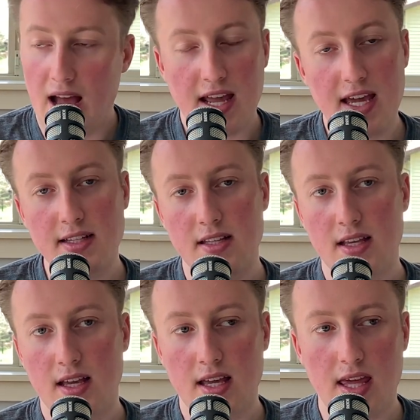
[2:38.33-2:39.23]
It
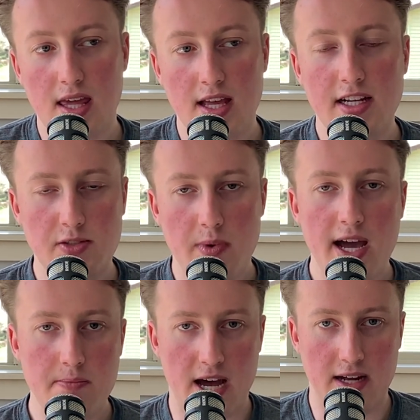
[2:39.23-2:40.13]
is
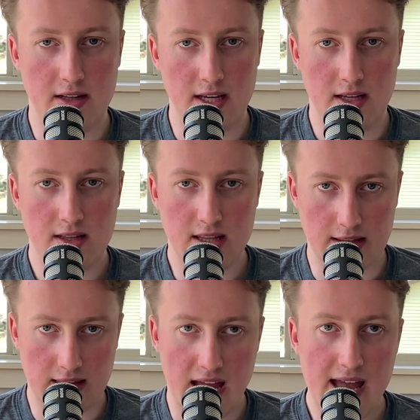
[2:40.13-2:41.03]
mind-boggling, the
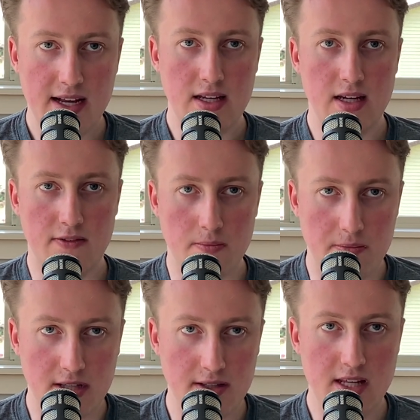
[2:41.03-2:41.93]
lack of
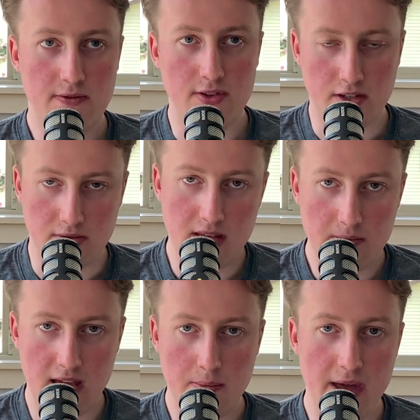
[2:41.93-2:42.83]
ability for the Green
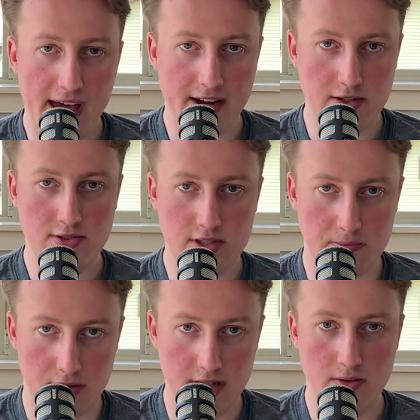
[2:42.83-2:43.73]
Bay Packers to
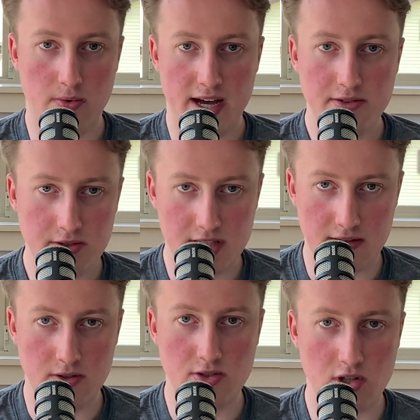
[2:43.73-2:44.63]
put wide
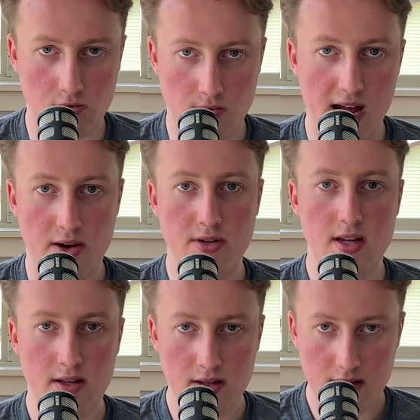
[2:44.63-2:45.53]
receivers
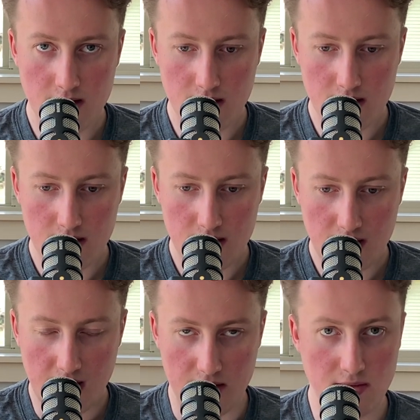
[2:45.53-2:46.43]
around
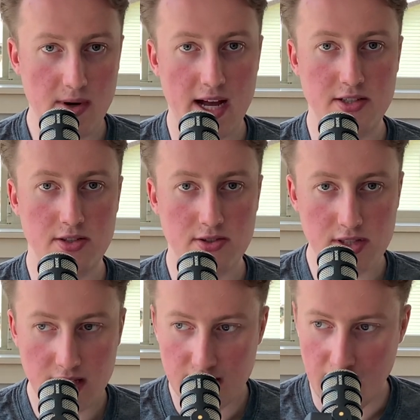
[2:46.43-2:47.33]
Aaron
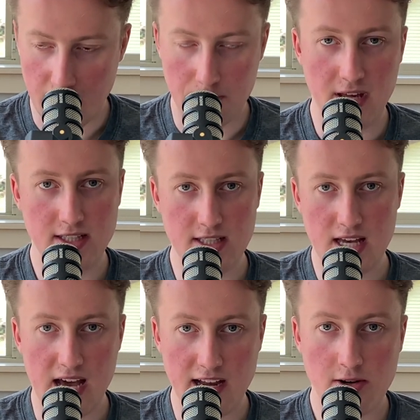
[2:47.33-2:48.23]
Rodgers that are picked in
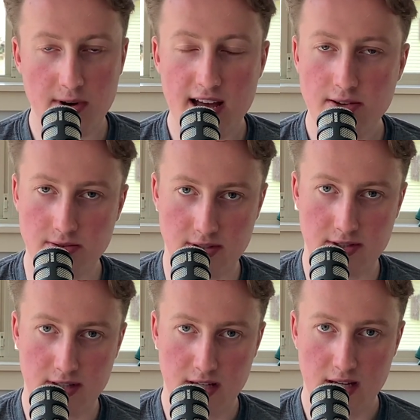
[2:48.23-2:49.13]
the higher rounds.